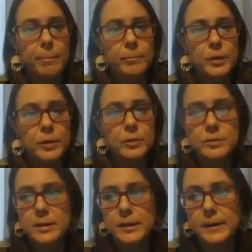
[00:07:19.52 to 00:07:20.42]

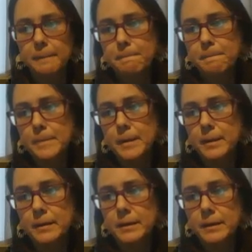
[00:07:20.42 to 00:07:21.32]
using
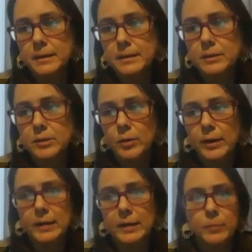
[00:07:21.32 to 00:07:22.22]
this. So I
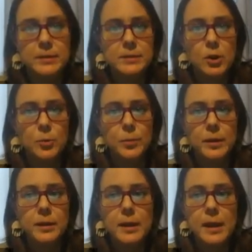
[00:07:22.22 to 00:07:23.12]
can press
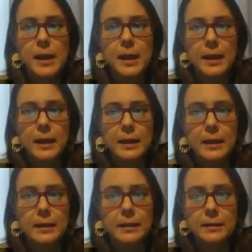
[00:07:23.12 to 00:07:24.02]
open
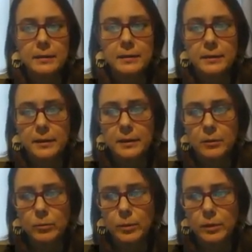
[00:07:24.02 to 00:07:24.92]
and it
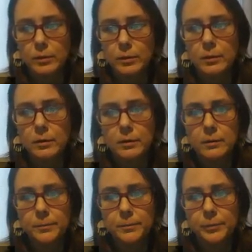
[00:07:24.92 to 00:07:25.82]
will
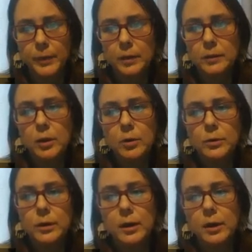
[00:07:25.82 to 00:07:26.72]

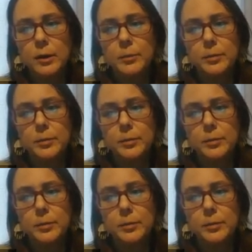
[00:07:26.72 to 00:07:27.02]
load up